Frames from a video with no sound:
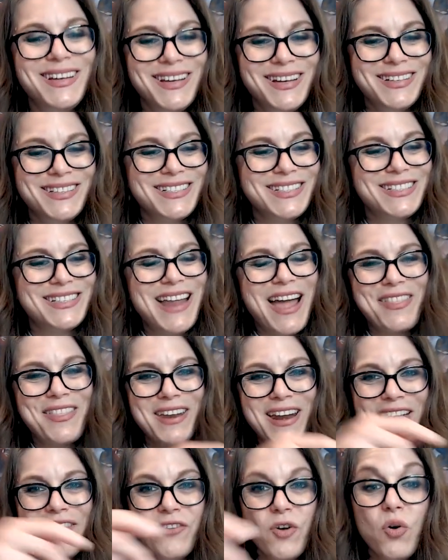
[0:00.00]
since now that
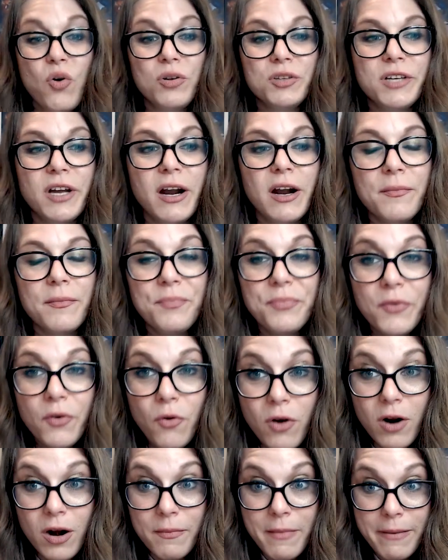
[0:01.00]
I have Goldar,
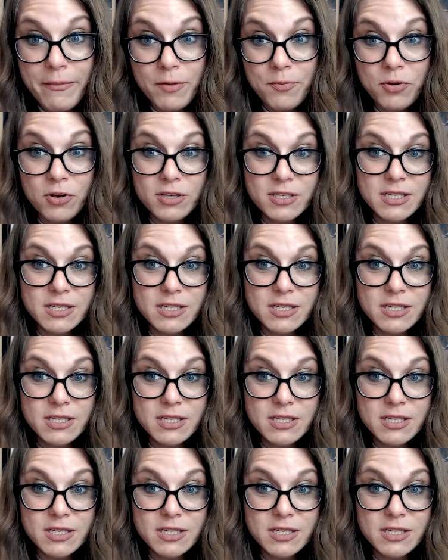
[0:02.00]
or maybe put